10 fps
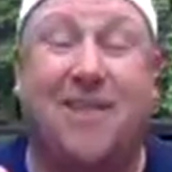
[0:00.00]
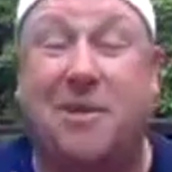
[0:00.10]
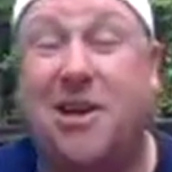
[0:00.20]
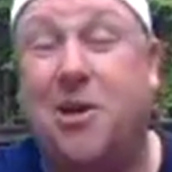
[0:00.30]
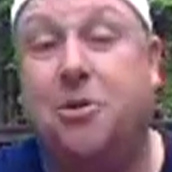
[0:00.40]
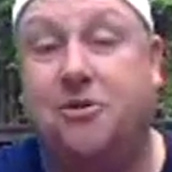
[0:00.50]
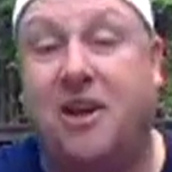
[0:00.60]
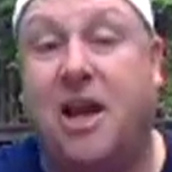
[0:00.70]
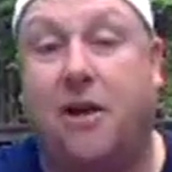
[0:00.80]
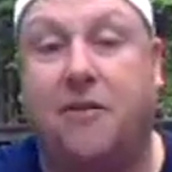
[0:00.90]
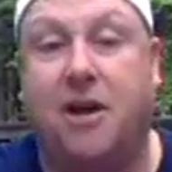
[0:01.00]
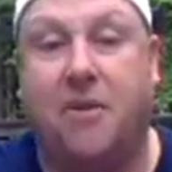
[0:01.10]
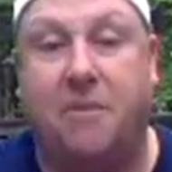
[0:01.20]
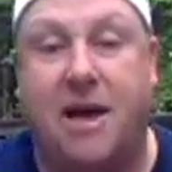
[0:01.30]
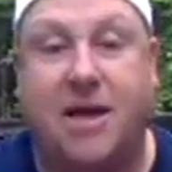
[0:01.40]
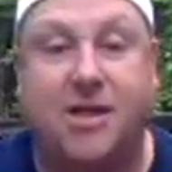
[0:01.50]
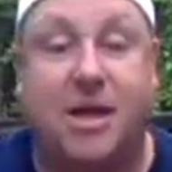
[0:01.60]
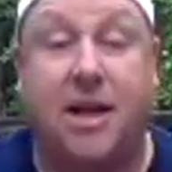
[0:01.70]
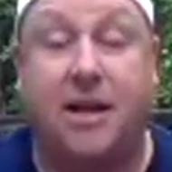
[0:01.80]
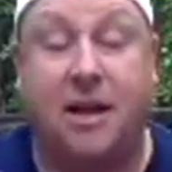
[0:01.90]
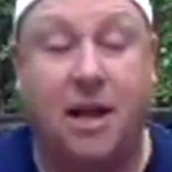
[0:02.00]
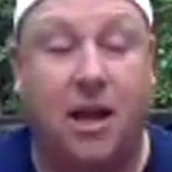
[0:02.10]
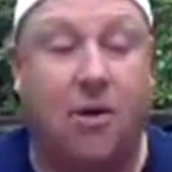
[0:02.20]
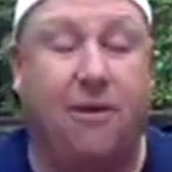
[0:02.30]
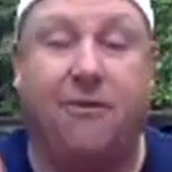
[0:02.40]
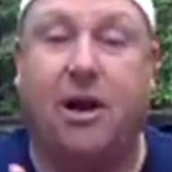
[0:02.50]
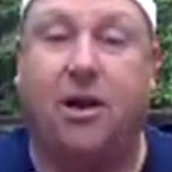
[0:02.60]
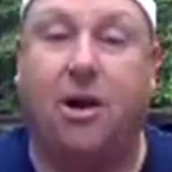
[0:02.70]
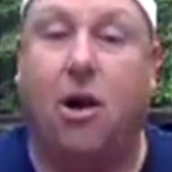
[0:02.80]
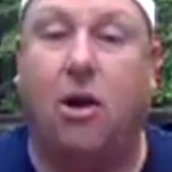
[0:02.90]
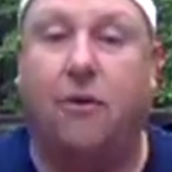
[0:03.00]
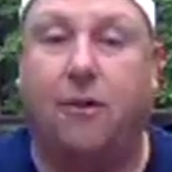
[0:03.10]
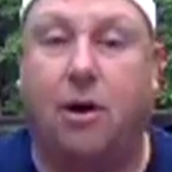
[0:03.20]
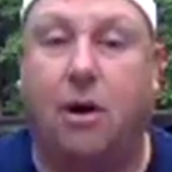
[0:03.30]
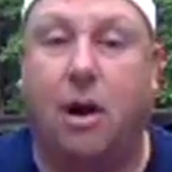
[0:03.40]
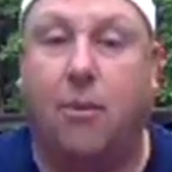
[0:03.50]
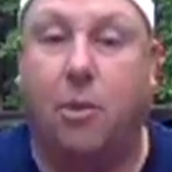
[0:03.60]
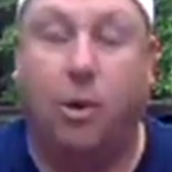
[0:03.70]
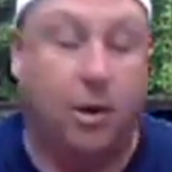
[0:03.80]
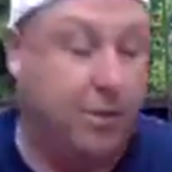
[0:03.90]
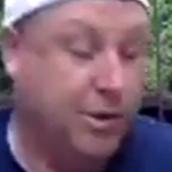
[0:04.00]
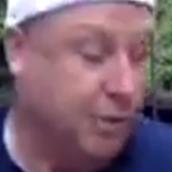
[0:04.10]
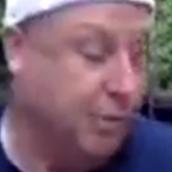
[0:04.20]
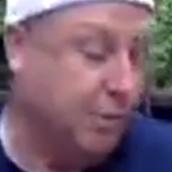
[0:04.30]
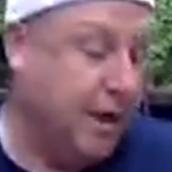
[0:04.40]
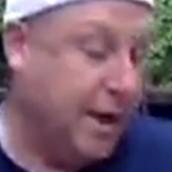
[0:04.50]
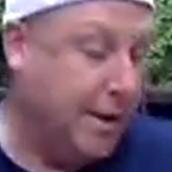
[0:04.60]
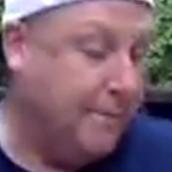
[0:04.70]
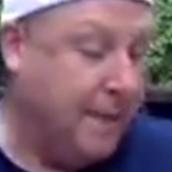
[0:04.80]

I'm a huge fan of Kip Padgett and quite frankly, all of our board of commissioners right now.